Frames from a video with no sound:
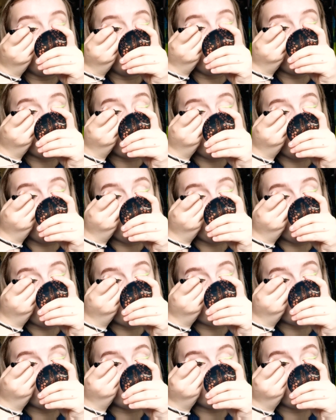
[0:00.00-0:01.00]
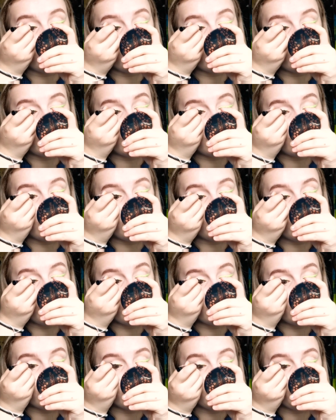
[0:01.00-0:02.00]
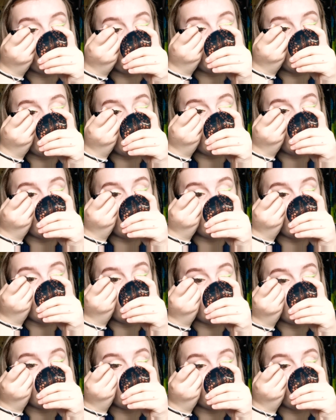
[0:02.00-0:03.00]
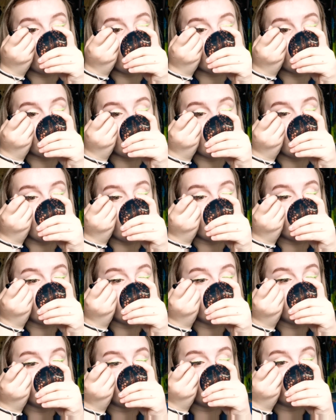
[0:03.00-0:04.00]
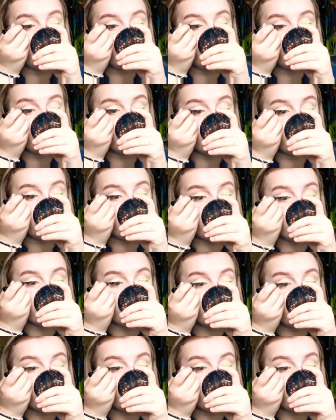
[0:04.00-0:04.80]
I can't walk and talk at the same time because it completely wears me out. Because like